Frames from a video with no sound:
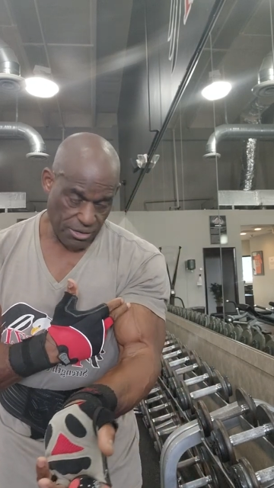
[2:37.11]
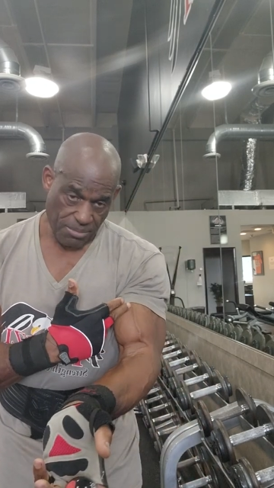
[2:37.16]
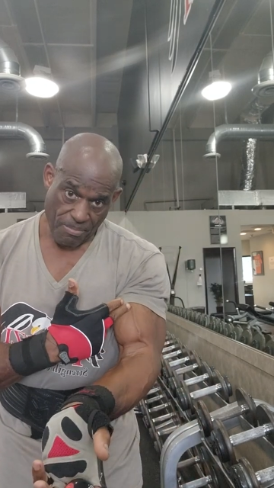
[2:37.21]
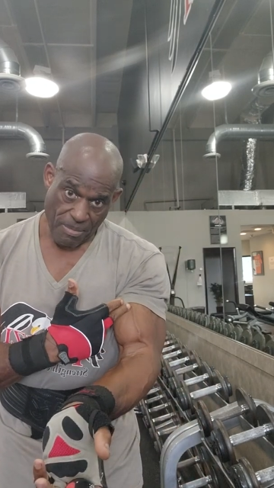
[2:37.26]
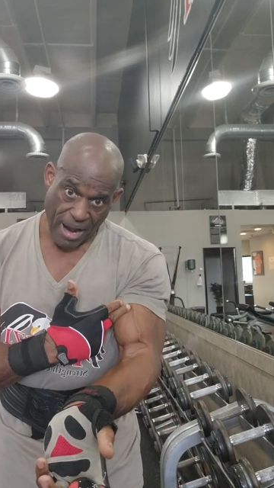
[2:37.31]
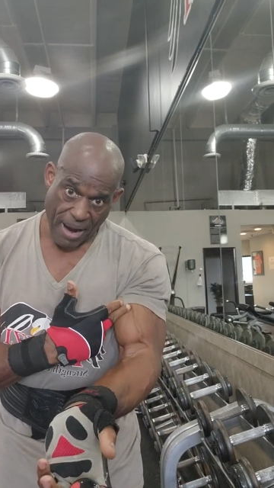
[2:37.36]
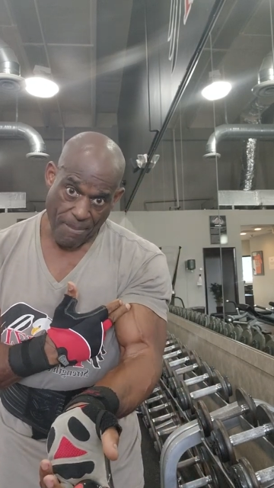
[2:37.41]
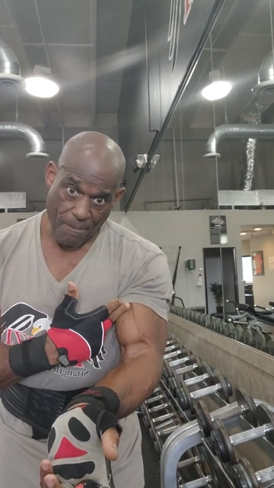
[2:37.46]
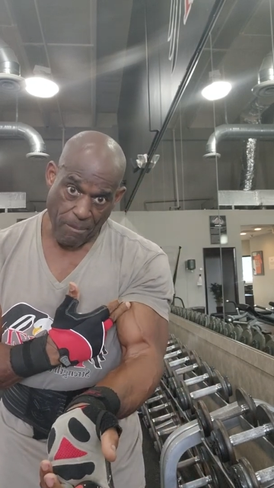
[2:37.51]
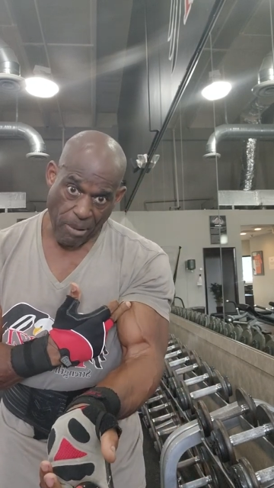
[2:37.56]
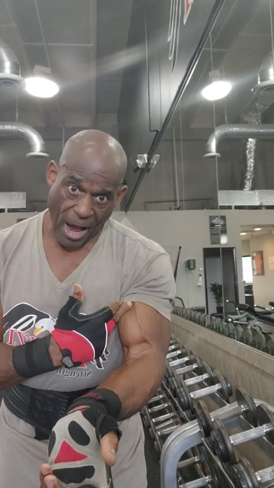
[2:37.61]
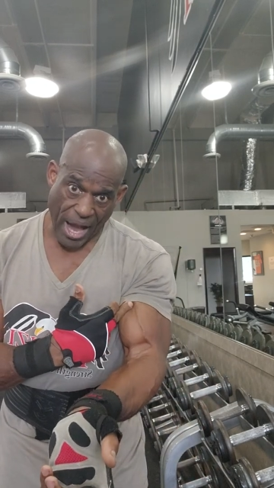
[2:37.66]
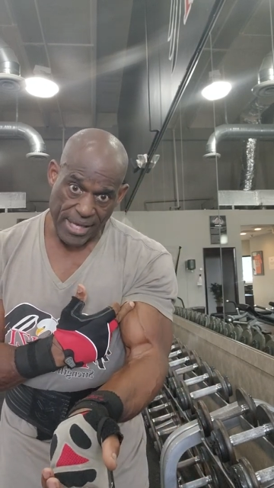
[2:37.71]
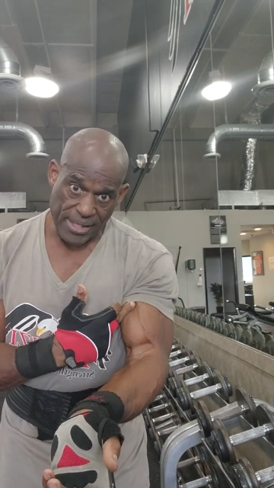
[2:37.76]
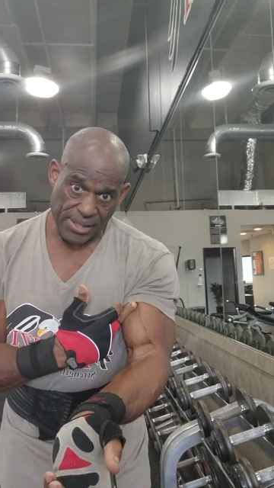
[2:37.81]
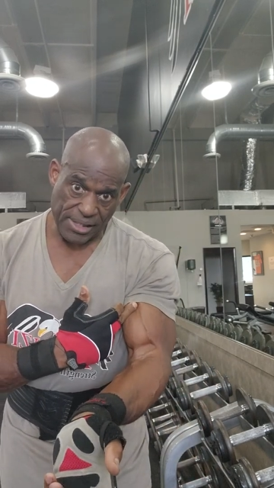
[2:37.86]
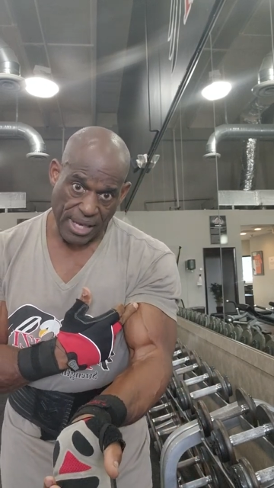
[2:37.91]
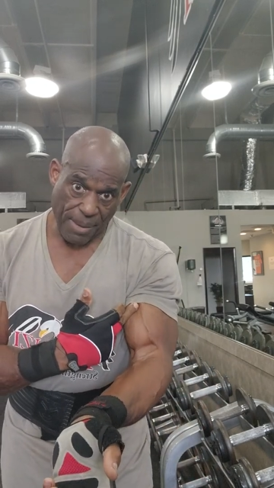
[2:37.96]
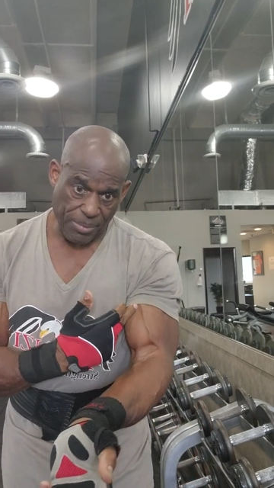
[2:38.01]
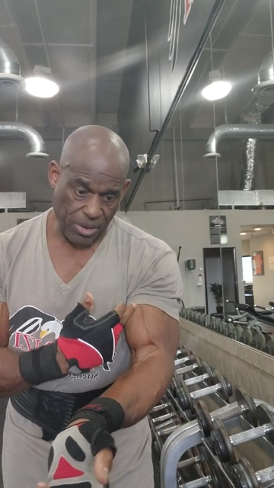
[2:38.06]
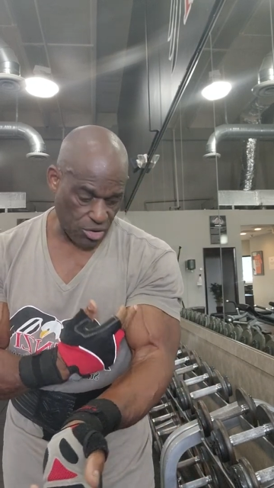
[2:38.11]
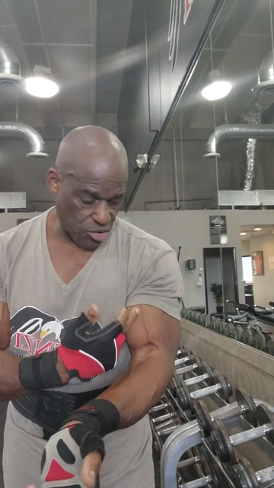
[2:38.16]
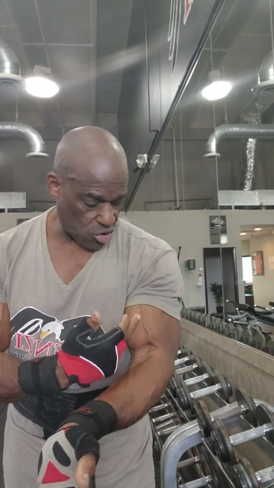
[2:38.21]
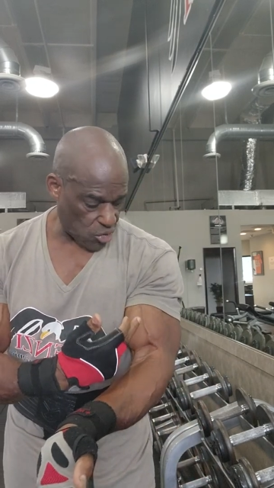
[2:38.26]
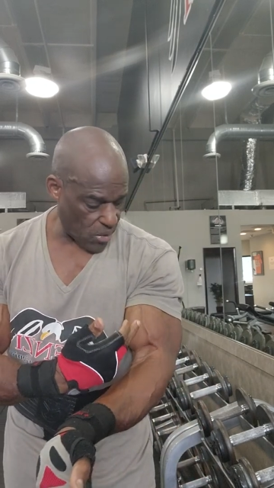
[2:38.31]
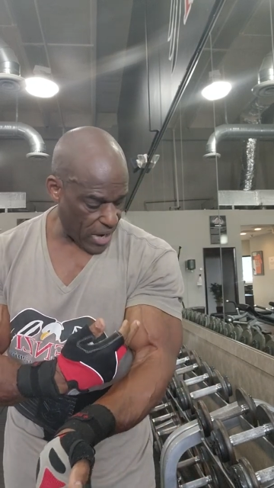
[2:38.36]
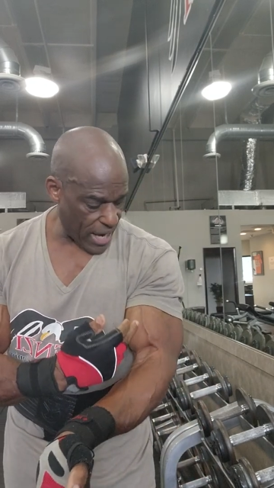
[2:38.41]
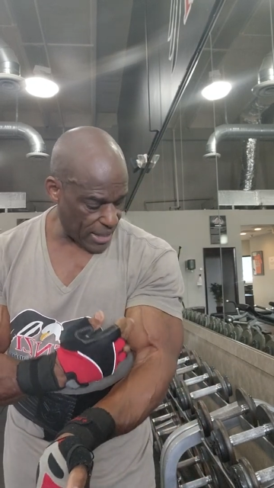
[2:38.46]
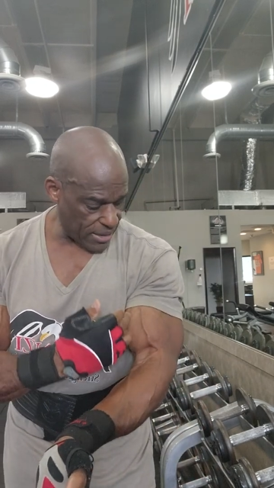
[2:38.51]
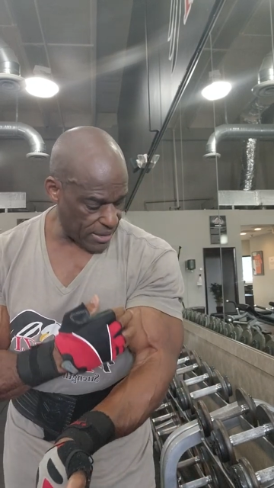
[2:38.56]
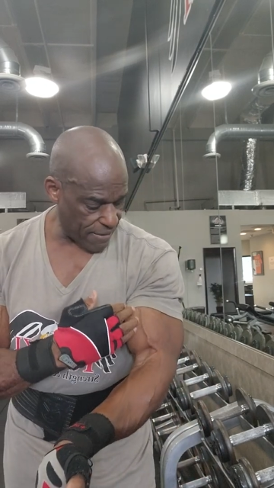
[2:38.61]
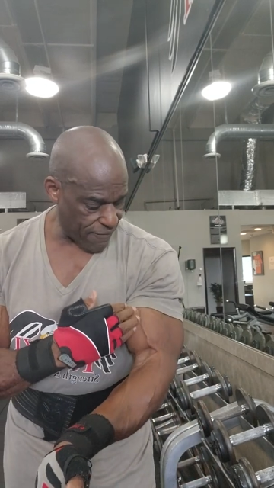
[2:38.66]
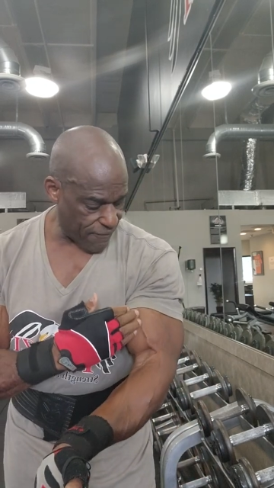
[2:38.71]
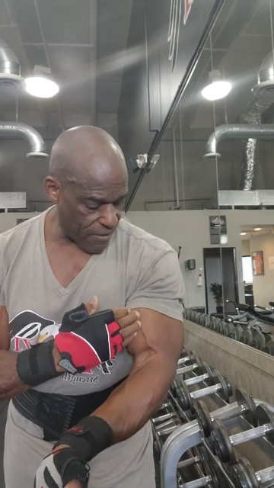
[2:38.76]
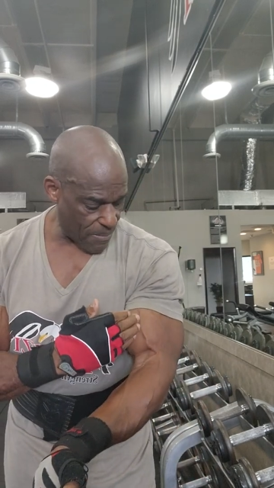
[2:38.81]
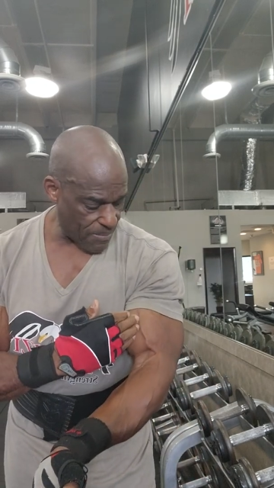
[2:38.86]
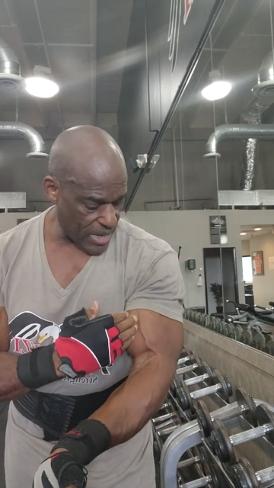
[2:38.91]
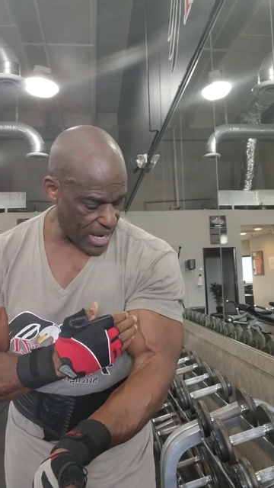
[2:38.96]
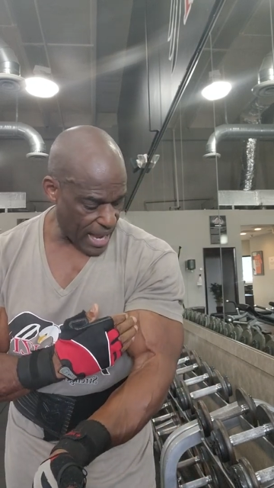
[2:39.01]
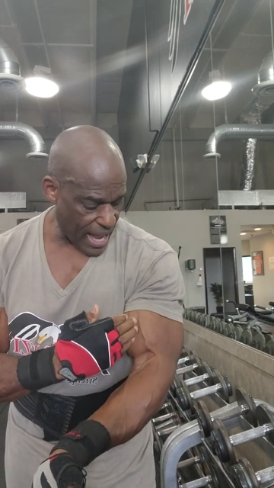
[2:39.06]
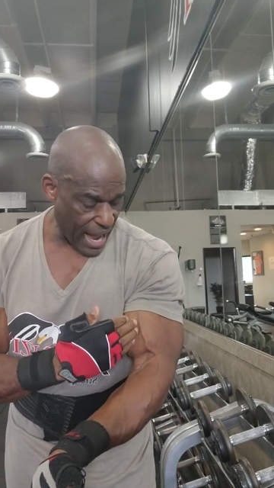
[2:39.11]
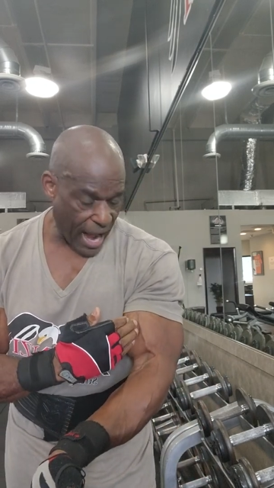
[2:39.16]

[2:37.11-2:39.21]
my bicep contracting from the